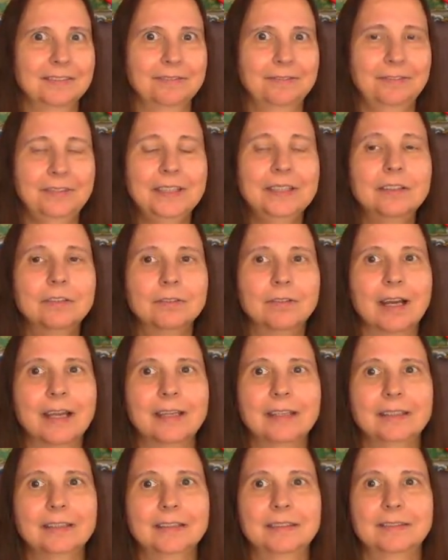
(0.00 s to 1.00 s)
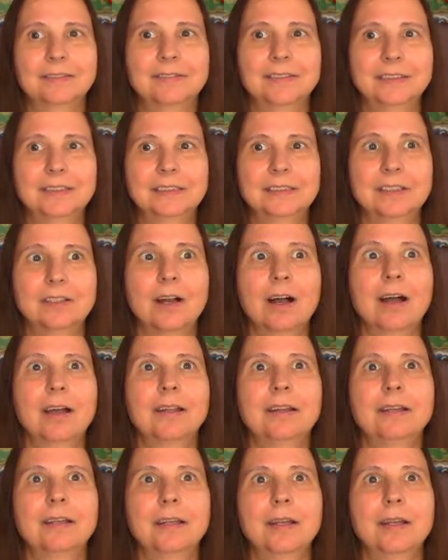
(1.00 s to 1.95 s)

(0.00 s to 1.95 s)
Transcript: feel right, if it's not